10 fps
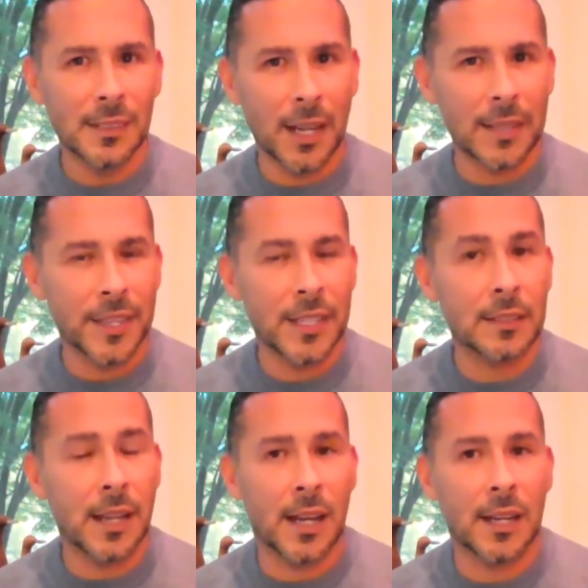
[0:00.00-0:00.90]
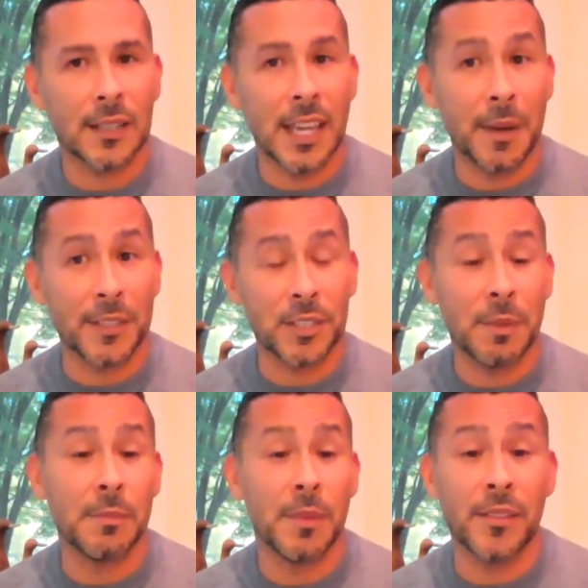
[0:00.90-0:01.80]
I then came out to
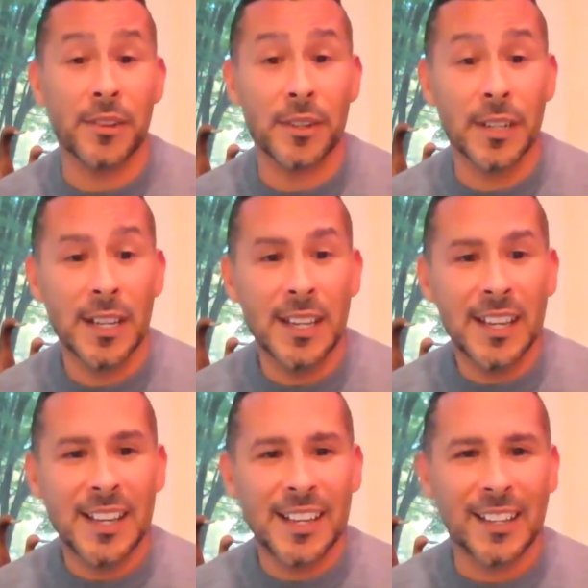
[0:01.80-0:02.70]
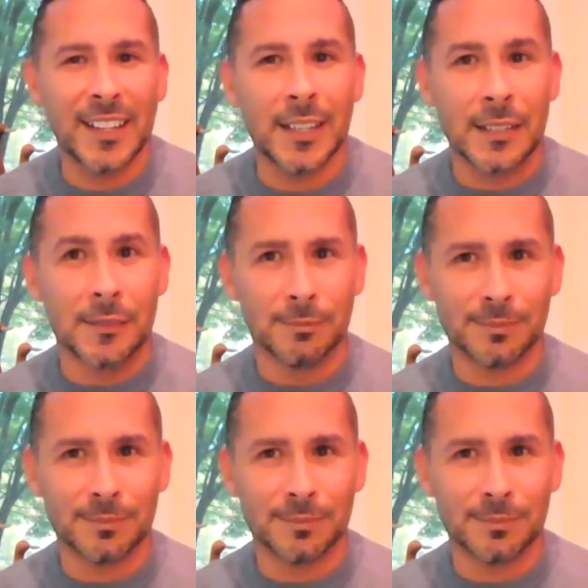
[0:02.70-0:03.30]
my mother. And